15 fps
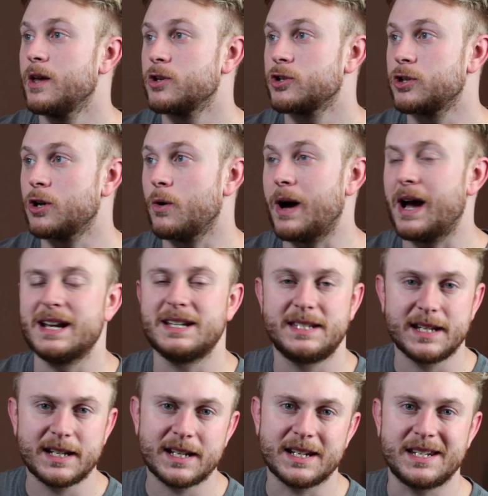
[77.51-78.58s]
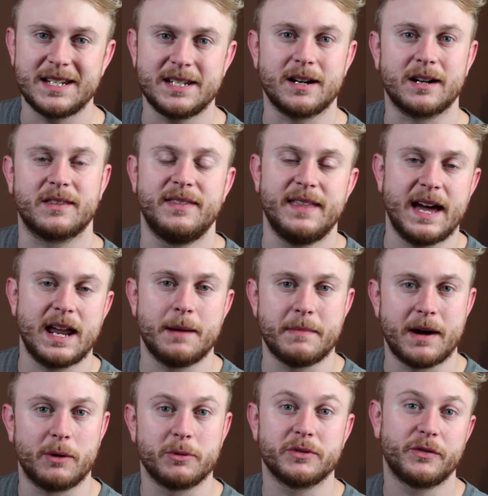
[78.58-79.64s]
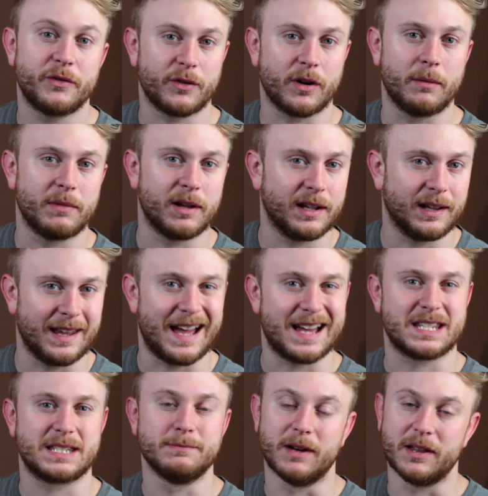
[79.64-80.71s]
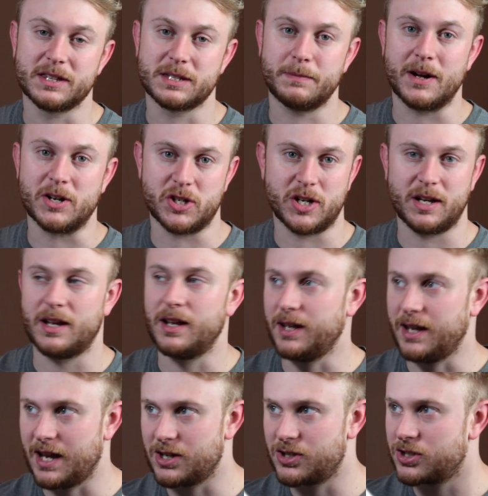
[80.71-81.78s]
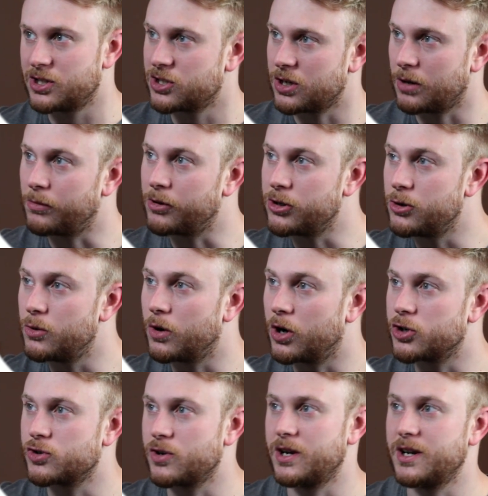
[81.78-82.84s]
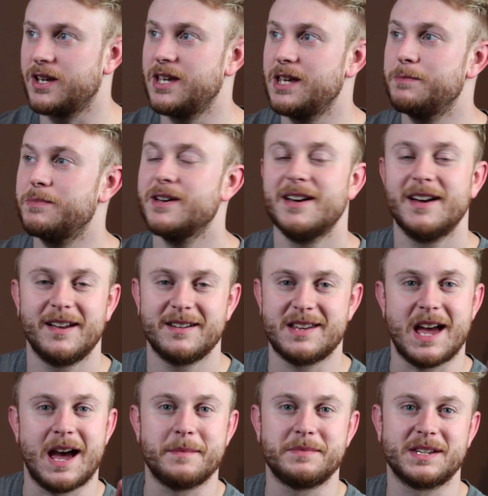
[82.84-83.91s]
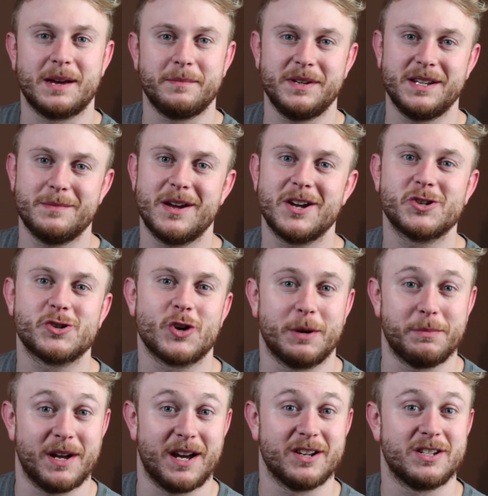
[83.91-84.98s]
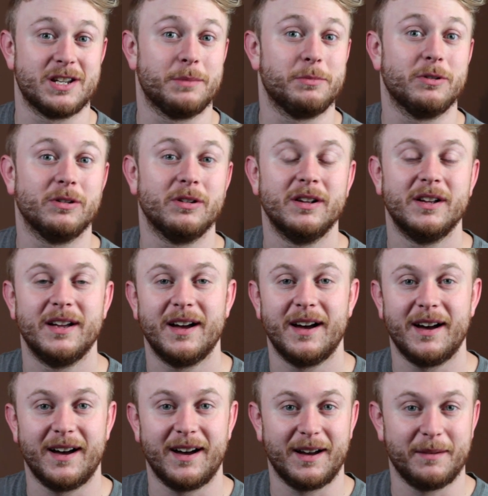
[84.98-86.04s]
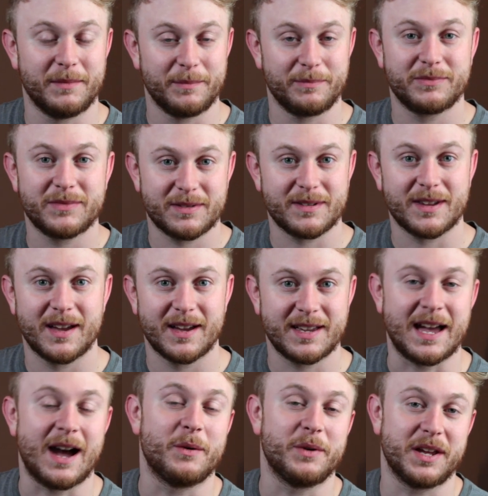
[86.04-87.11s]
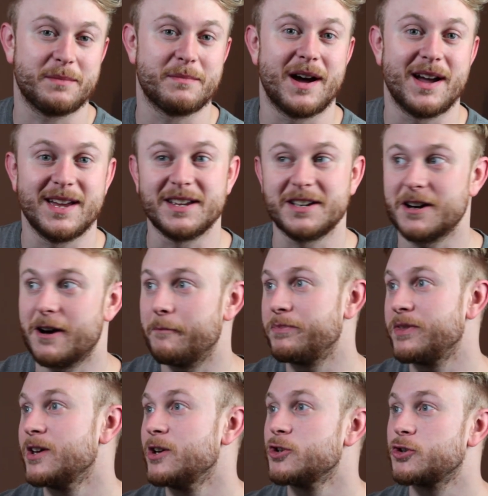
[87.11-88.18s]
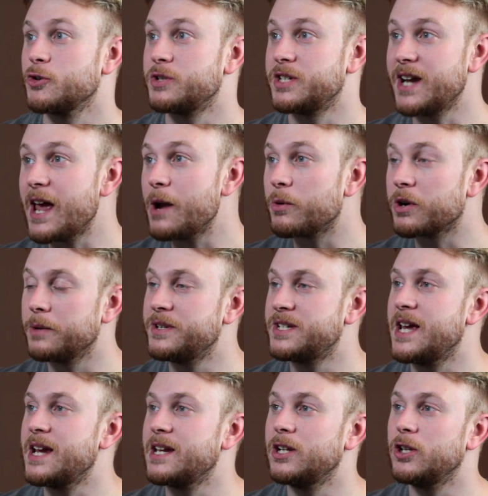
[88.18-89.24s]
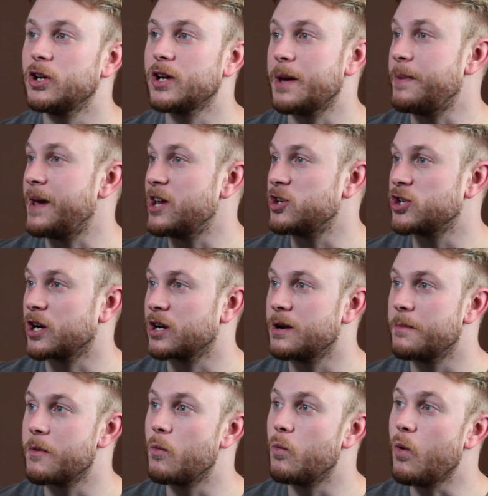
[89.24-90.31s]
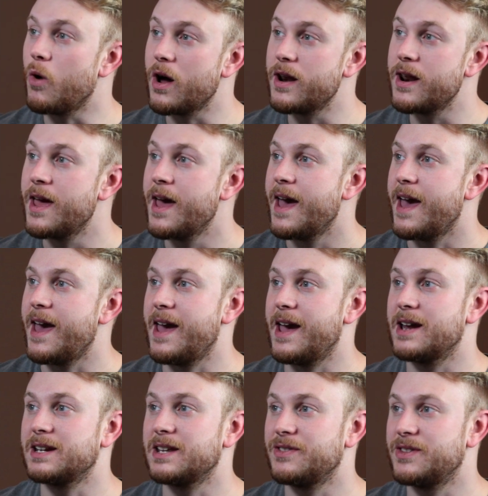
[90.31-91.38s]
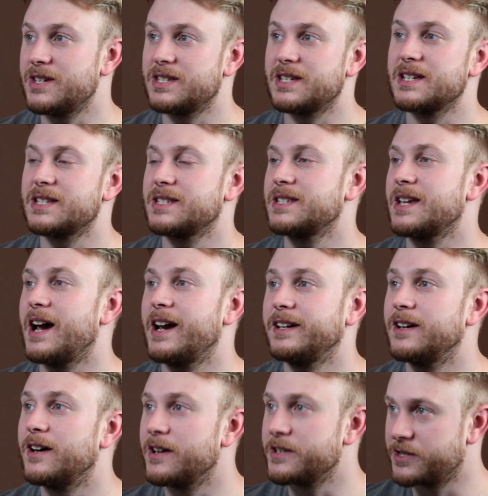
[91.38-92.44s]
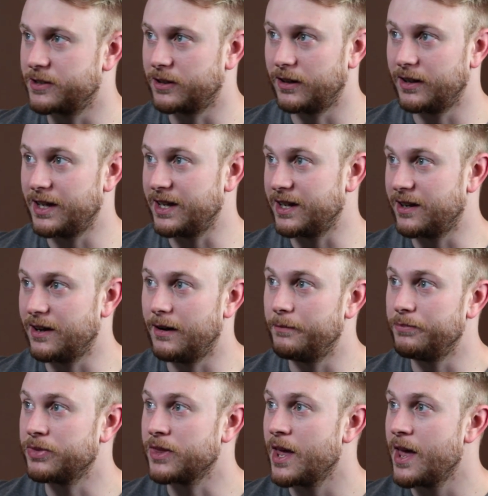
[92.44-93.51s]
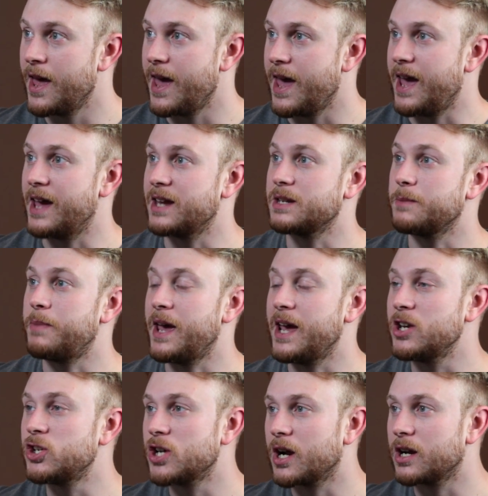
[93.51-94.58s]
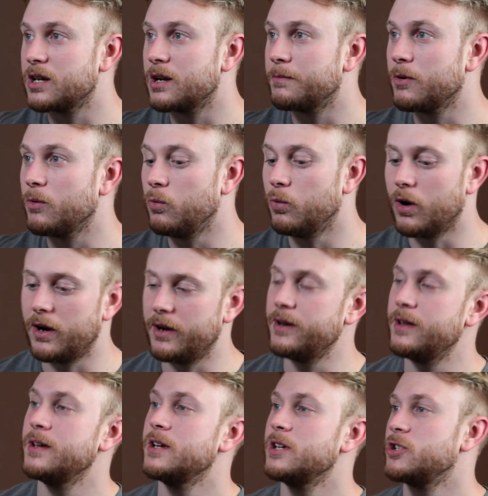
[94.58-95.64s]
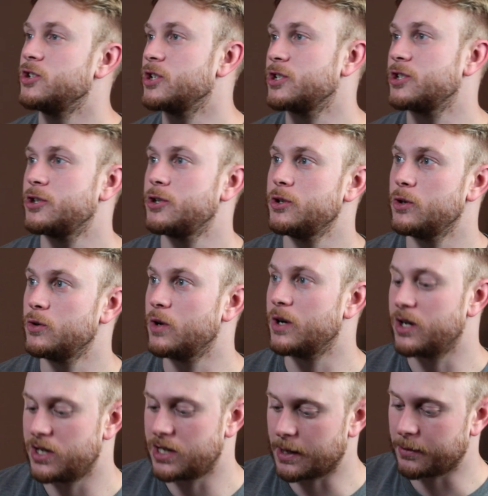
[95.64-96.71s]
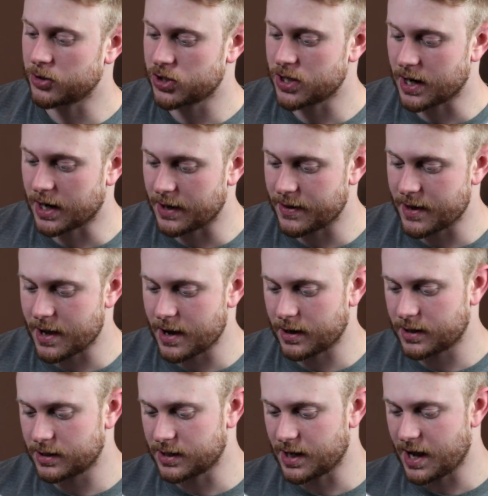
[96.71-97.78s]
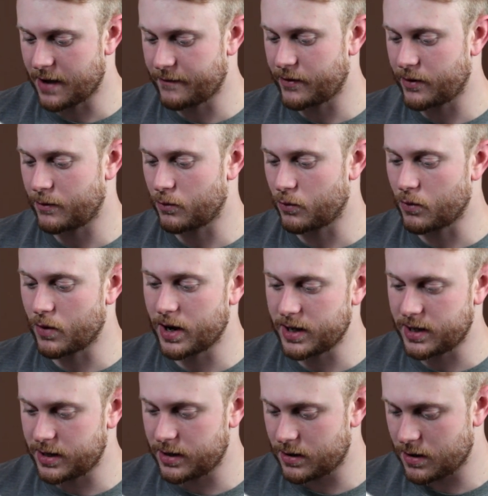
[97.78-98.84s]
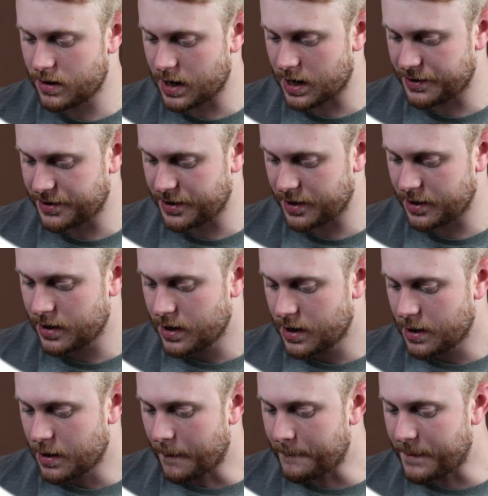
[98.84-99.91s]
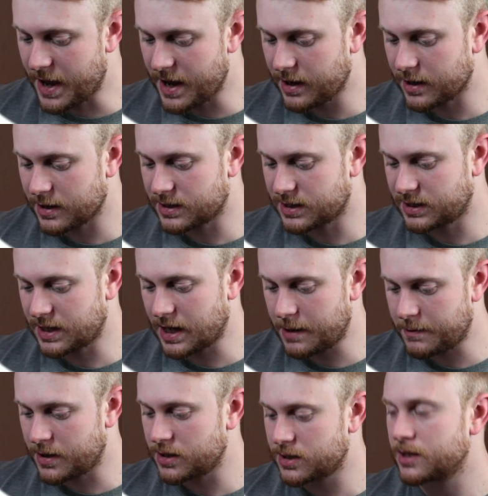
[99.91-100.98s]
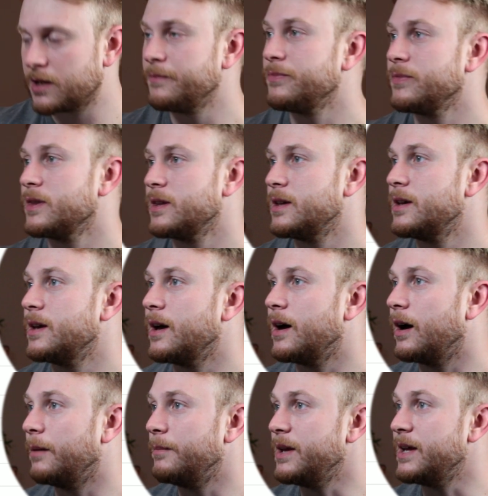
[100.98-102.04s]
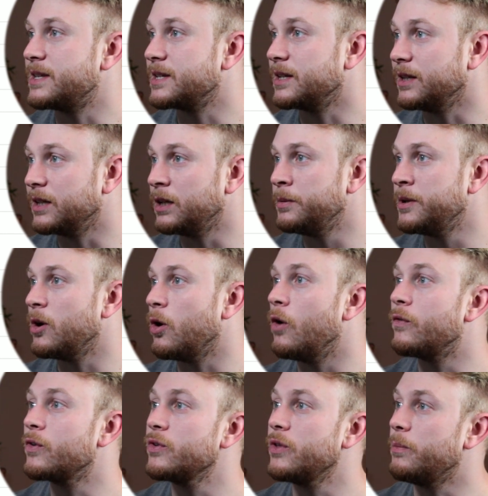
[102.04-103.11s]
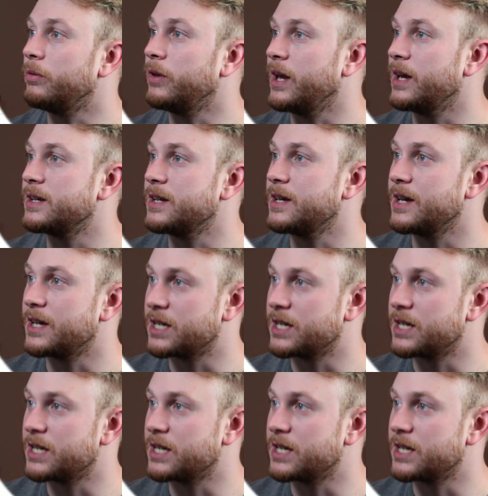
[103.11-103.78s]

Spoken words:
So I did deduct that amount from last month's budget in case some of you are trying to keep tabs on me to make sure I'm not double counting my income. So today we're going to be taking a look at paycheck number 1 and this side hustle income. And paycheck number 1, just to double check on that because I have it right here on the bank statement. It's a little bit over the planned,